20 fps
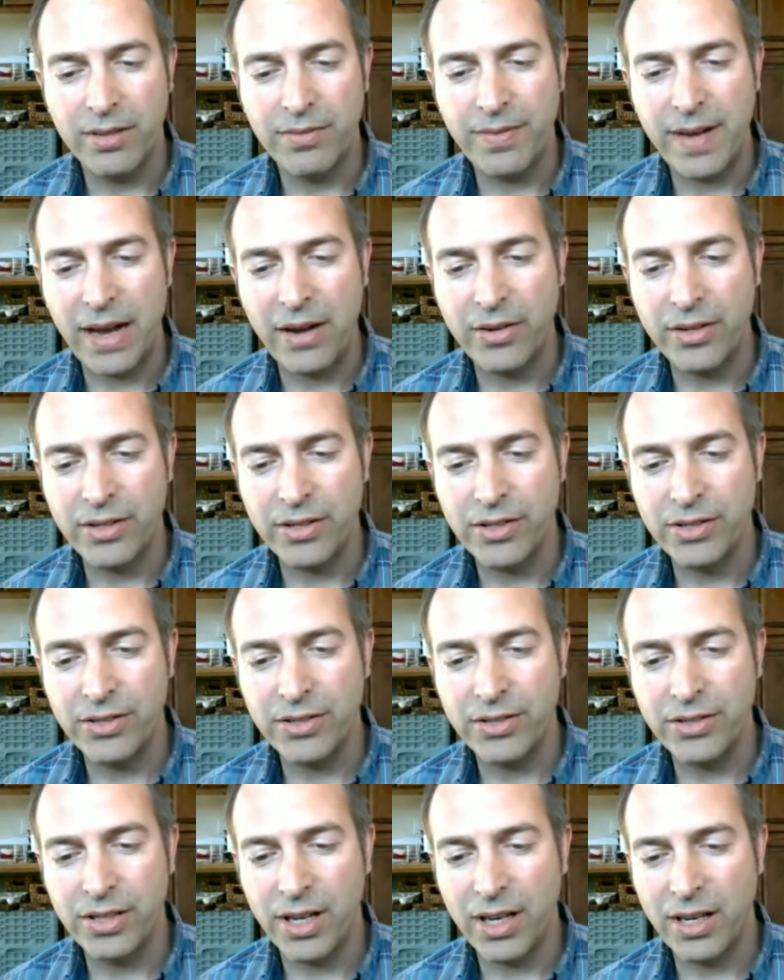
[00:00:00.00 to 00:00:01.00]
one of the
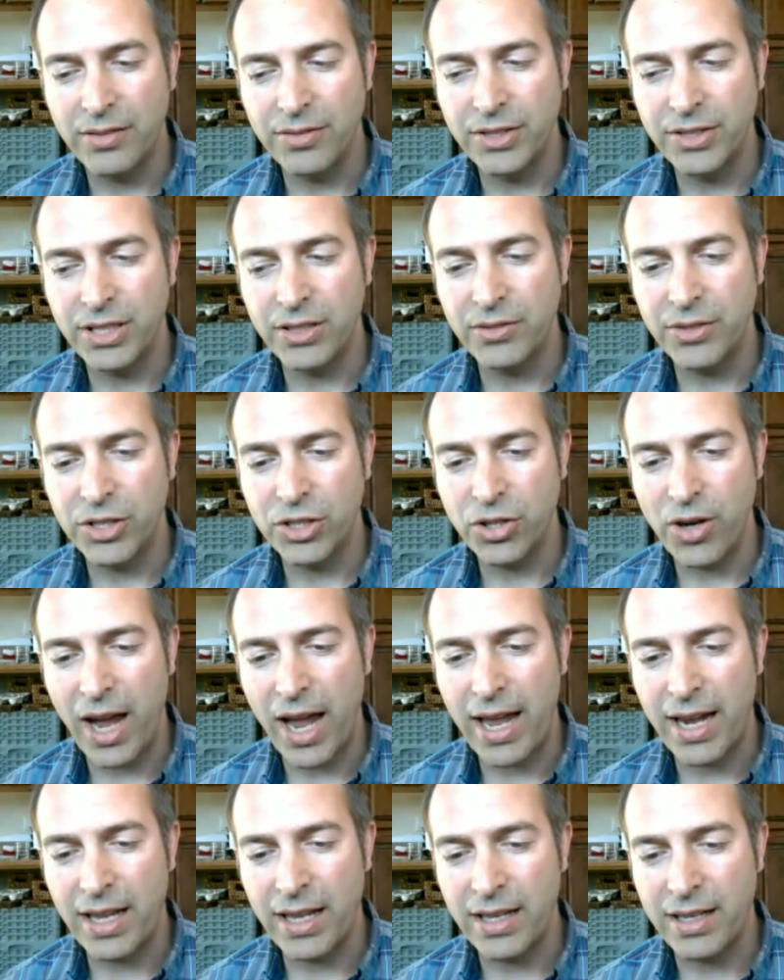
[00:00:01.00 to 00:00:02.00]
founders of Silver
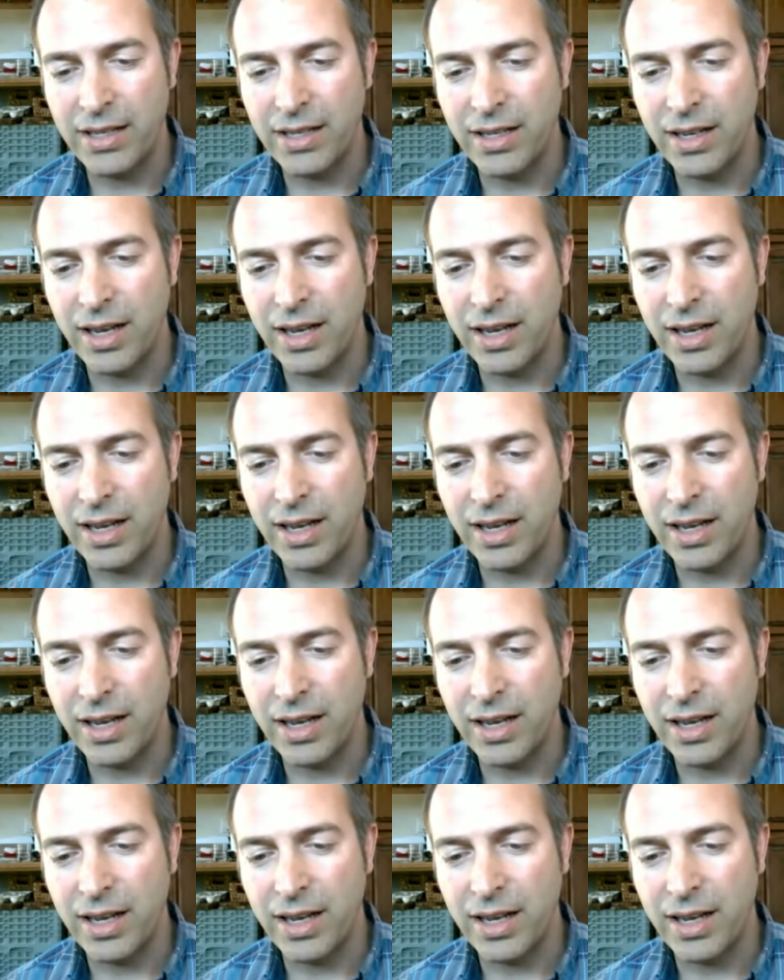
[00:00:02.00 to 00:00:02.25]
Trident,